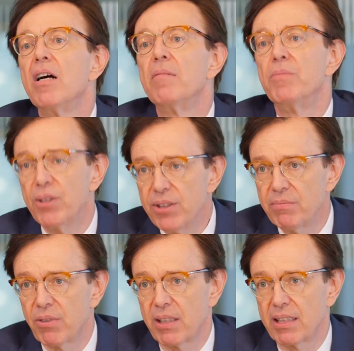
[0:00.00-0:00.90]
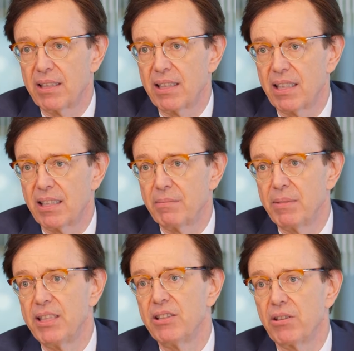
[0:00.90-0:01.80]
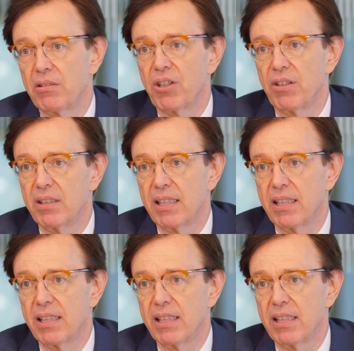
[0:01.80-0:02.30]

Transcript: emerging market economies' current